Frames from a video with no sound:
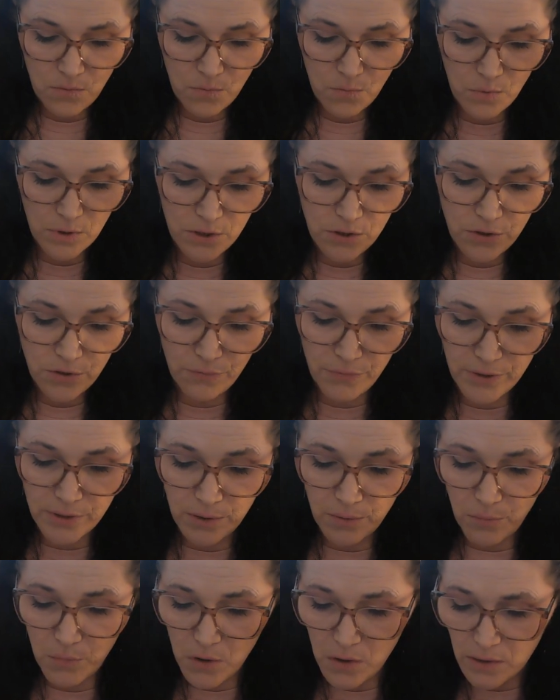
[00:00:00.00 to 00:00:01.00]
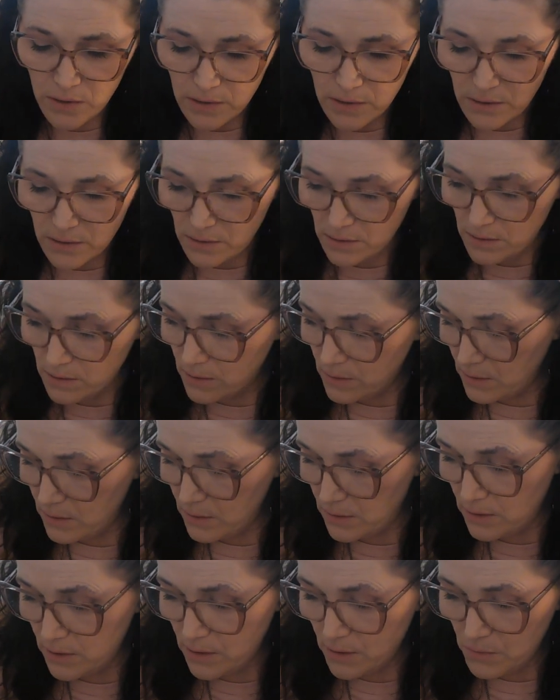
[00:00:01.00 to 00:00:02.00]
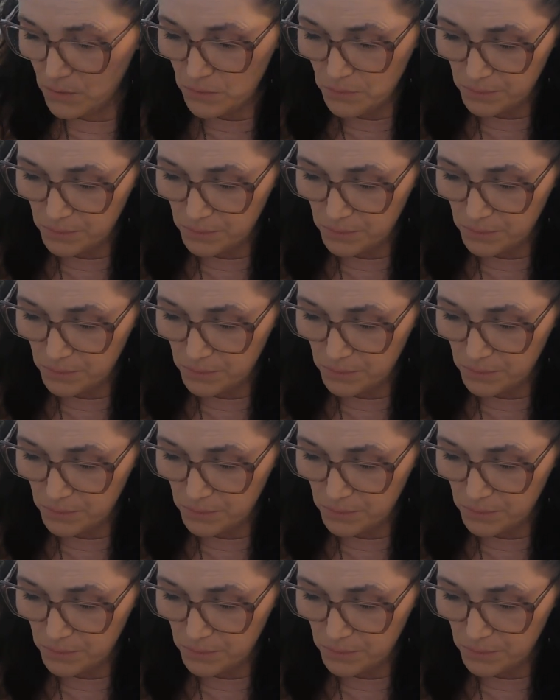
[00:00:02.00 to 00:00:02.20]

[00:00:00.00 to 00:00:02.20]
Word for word: What do you really want? You know,